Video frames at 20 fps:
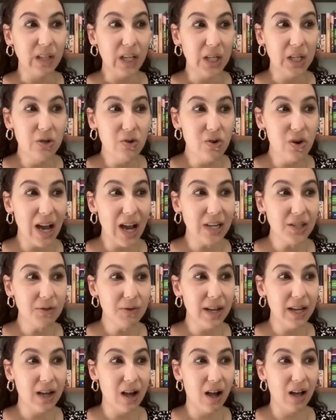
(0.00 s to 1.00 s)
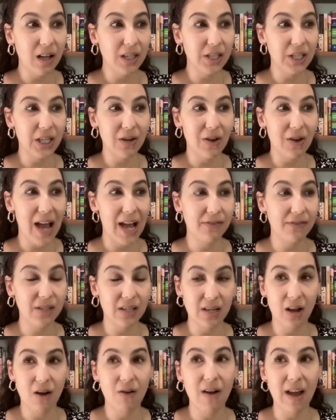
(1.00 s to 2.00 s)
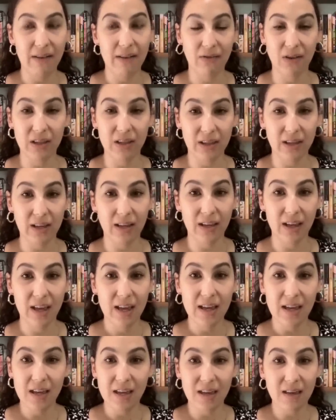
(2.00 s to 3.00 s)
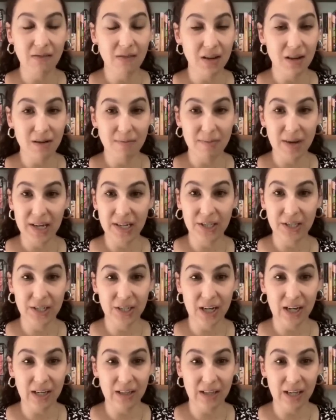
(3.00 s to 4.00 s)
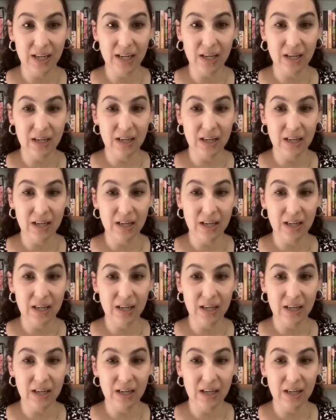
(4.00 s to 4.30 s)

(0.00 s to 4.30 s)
you graduate college and you have to know everything. Give it your best shot. Like,